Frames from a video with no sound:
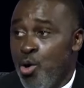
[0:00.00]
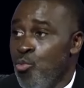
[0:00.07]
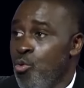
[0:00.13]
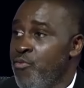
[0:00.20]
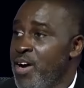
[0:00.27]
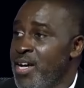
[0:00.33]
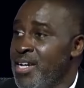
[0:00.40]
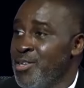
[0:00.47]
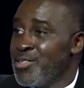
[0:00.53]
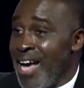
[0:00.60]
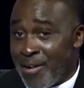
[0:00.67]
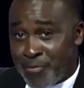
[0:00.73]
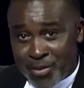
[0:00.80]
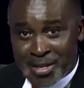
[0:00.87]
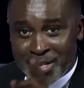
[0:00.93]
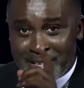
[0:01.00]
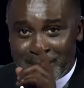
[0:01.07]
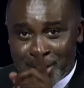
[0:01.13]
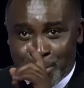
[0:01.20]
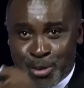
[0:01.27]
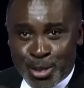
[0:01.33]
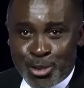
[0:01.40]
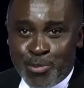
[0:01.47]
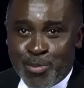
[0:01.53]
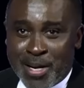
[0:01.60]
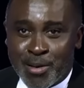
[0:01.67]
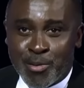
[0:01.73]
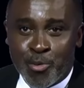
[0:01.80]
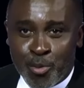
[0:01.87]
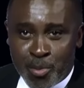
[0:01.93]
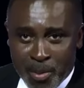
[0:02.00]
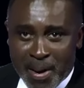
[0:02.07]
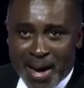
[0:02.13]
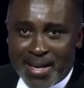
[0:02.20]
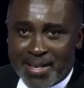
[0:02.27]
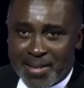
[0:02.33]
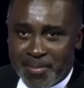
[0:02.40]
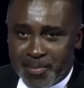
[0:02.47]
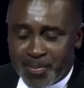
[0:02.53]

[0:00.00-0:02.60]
We'll find out after the commercial break. We'll be back.